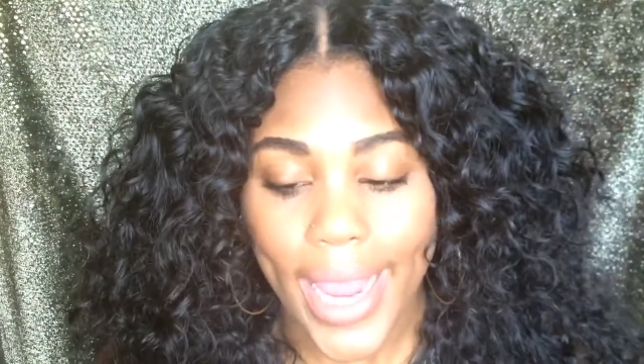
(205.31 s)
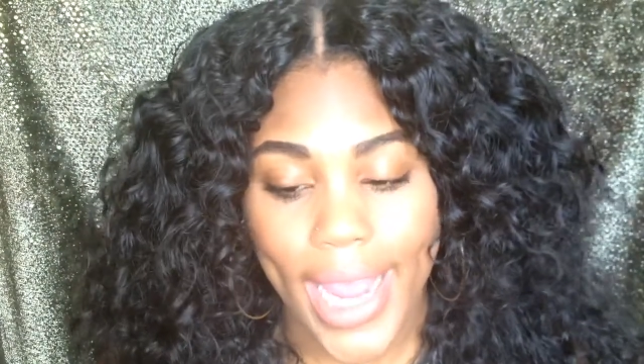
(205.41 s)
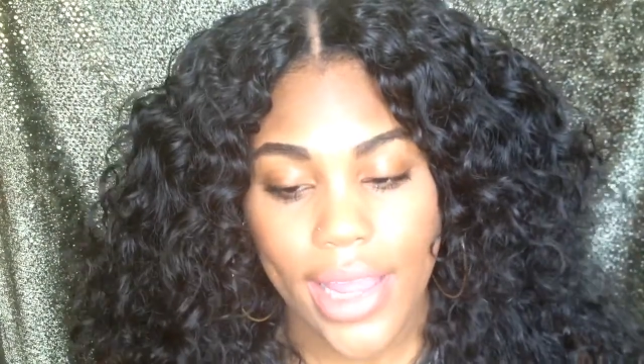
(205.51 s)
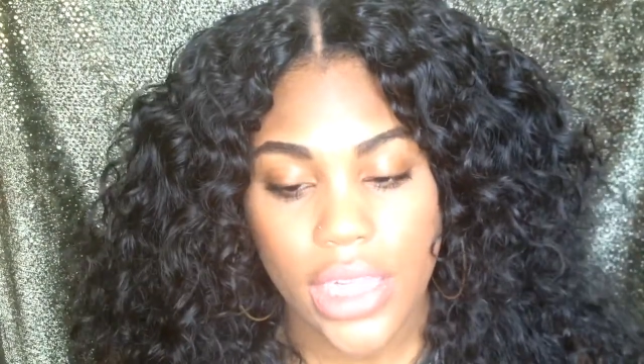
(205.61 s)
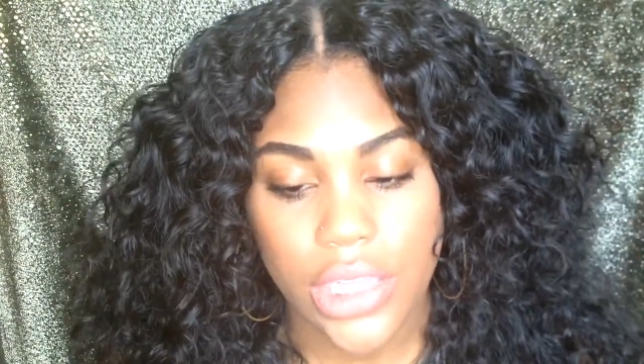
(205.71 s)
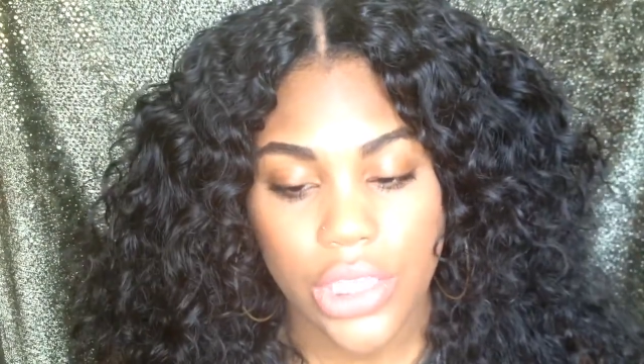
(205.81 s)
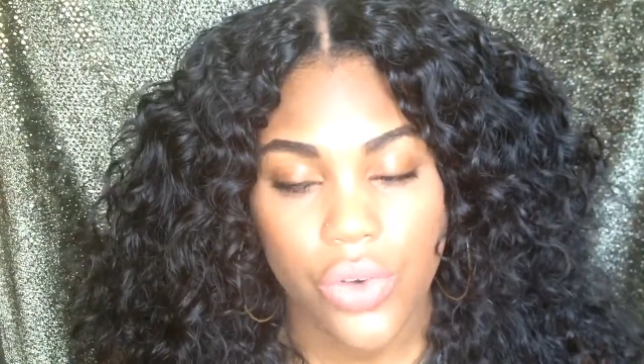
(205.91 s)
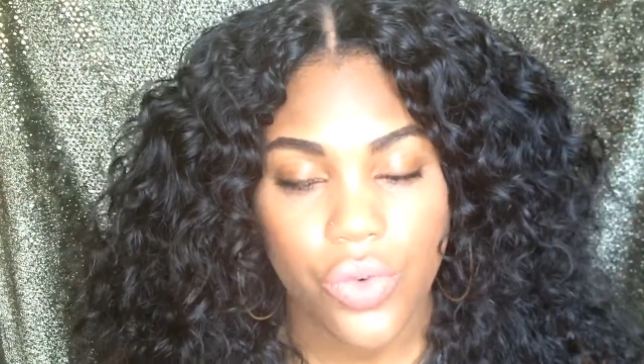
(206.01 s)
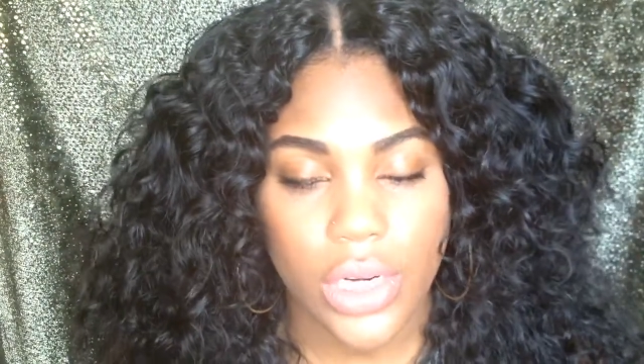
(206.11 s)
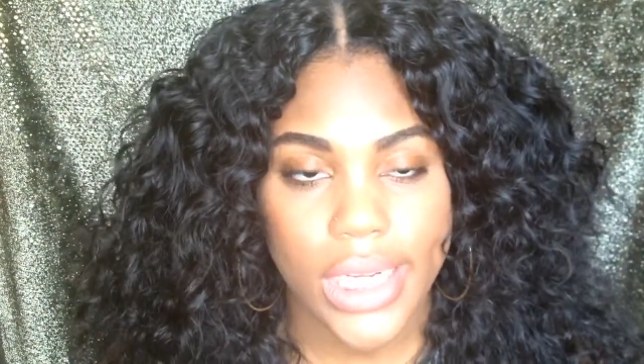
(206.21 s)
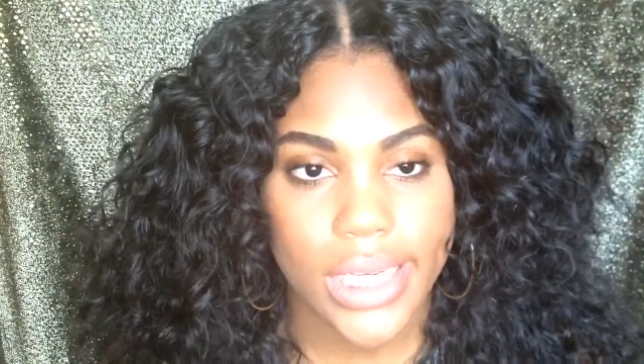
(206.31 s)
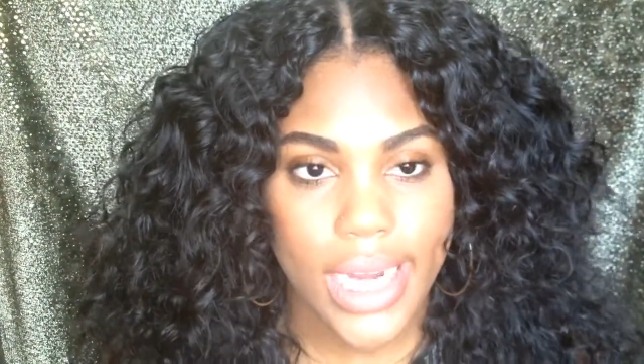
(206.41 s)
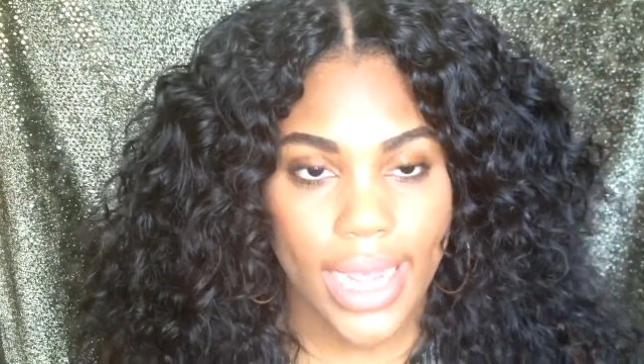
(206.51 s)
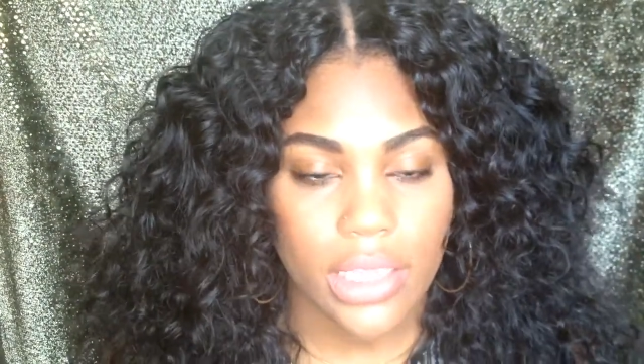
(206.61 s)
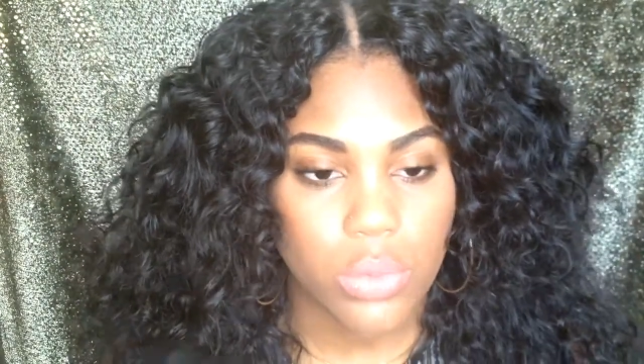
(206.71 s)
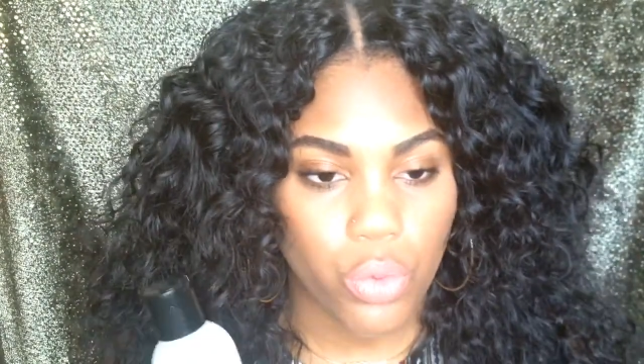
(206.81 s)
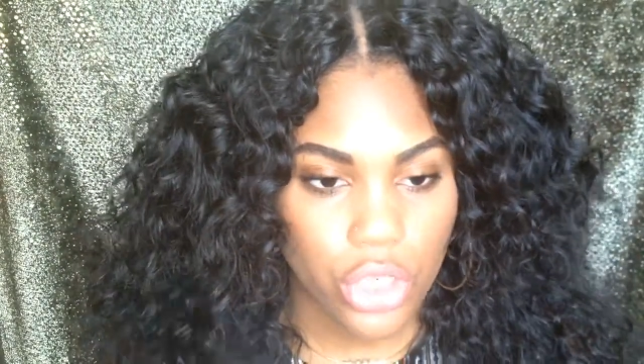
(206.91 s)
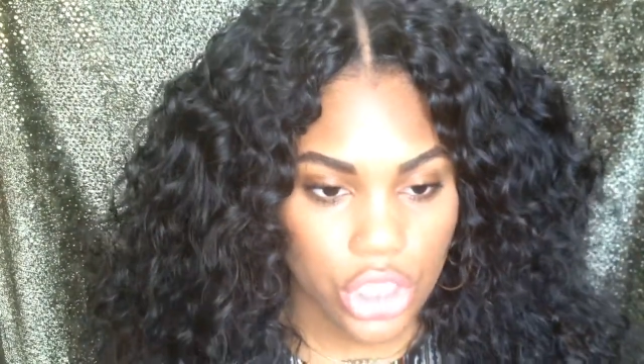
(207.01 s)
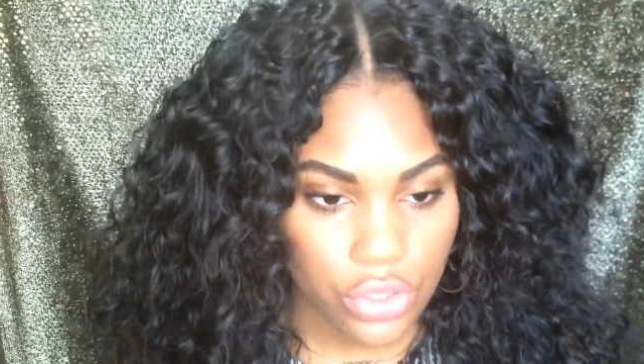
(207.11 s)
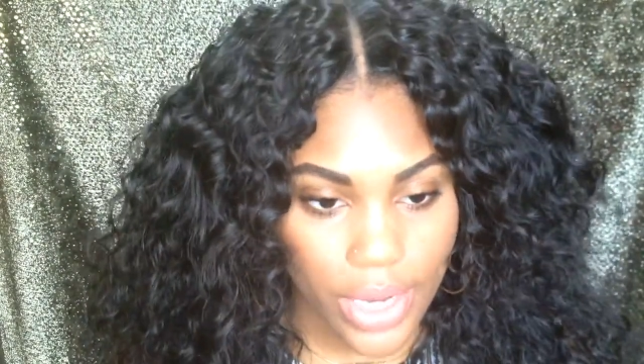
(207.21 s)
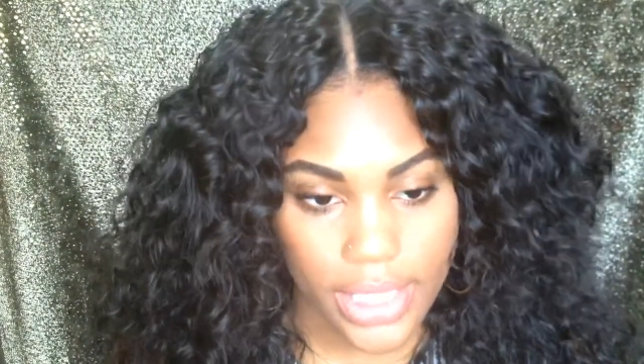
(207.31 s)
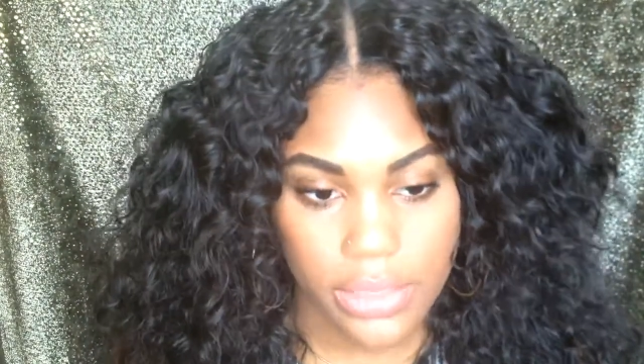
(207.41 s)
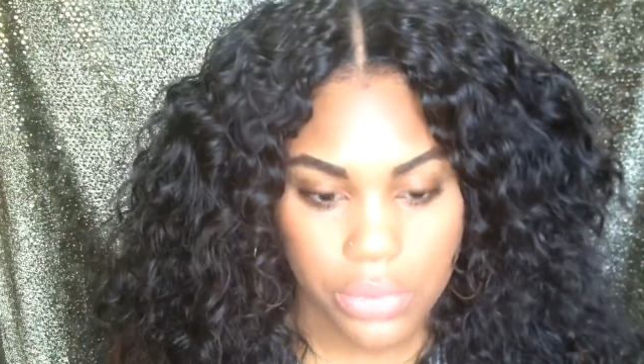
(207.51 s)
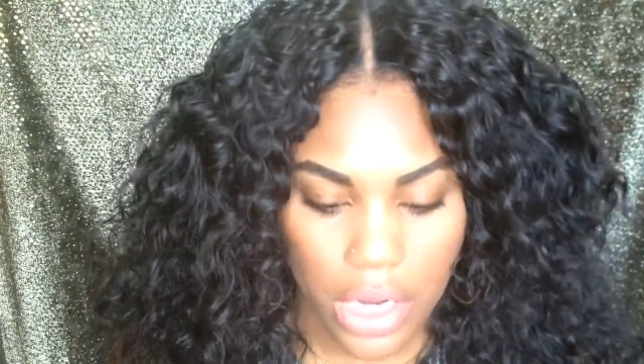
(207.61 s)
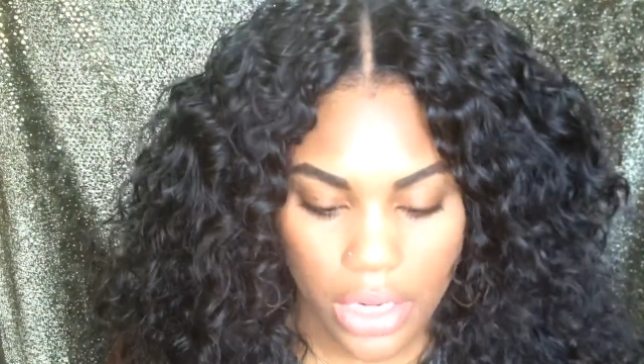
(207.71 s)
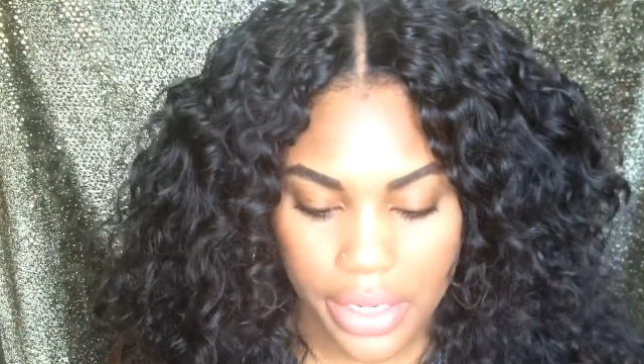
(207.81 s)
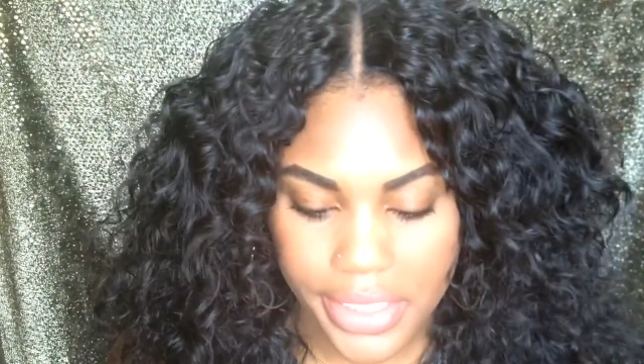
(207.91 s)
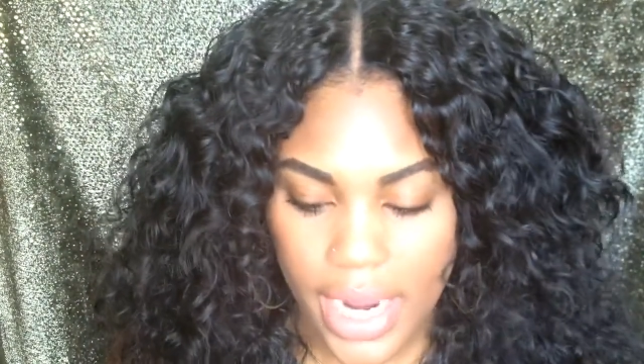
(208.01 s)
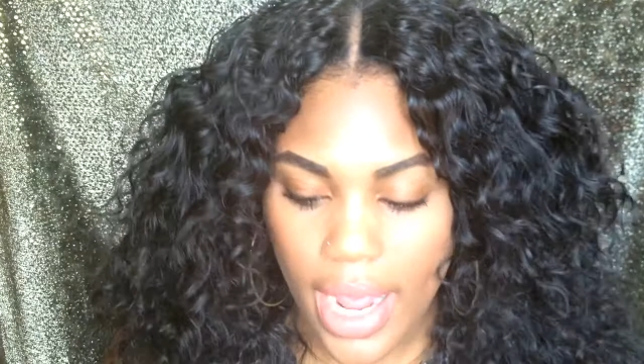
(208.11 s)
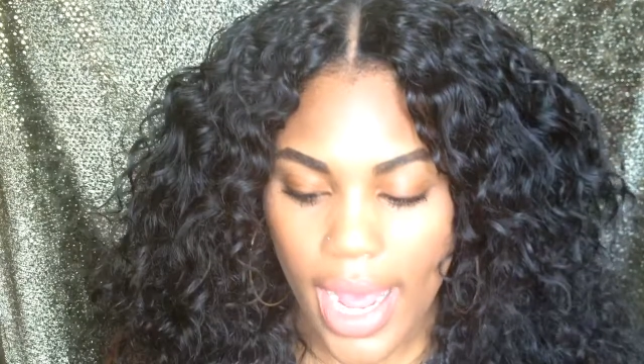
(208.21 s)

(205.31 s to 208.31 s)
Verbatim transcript: and this is a really nice moisturizing product.